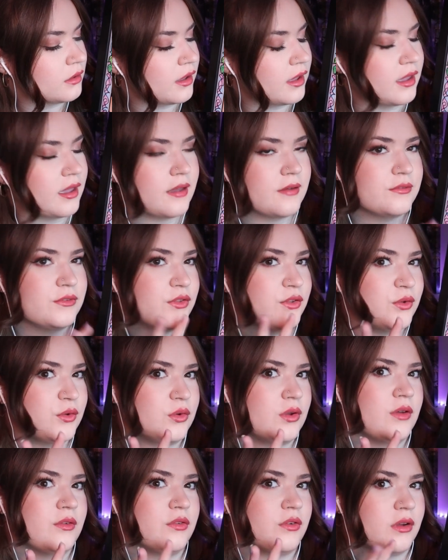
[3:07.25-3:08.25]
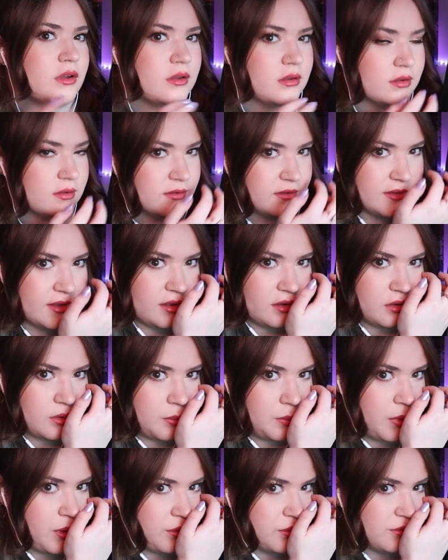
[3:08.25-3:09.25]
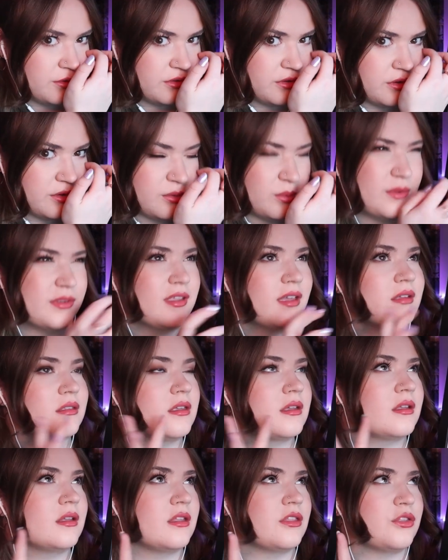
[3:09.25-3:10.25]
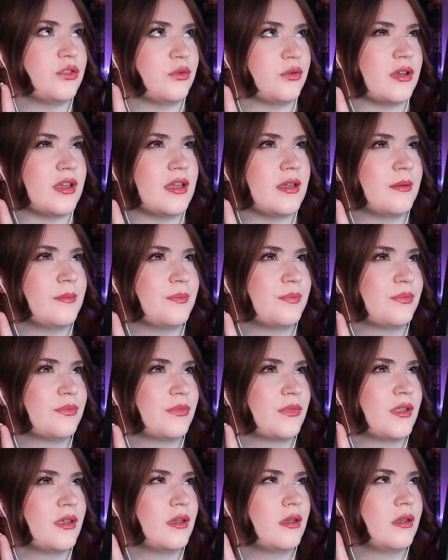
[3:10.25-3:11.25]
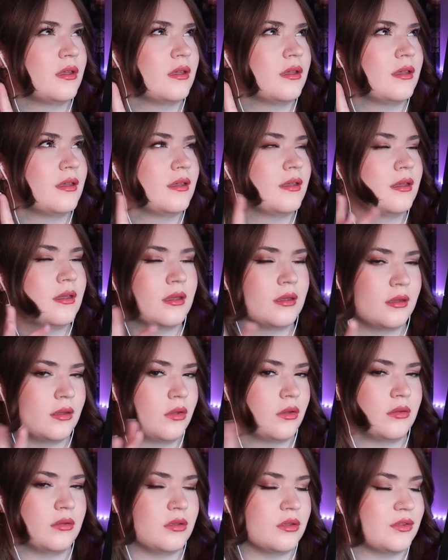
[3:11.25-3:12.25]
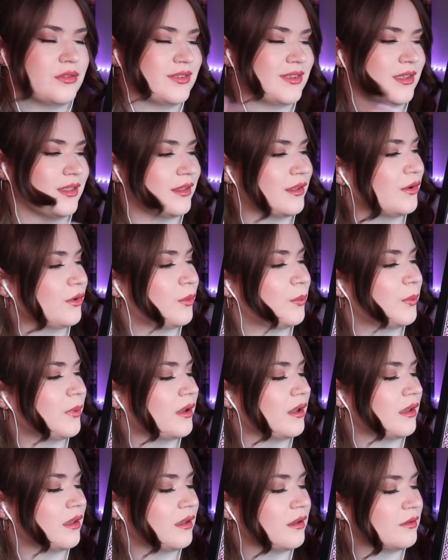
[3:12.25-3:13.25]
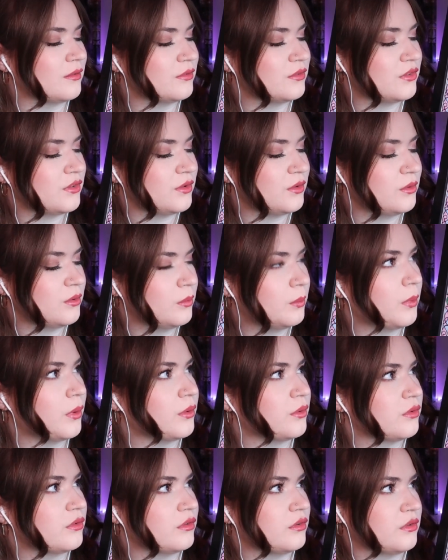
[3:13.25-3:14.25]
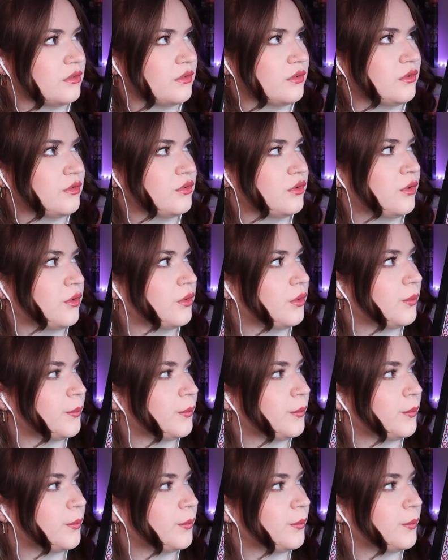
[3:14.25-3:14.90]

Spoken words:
I have two different Zelda posters, well technically three, you'll see later, but I have two posters to show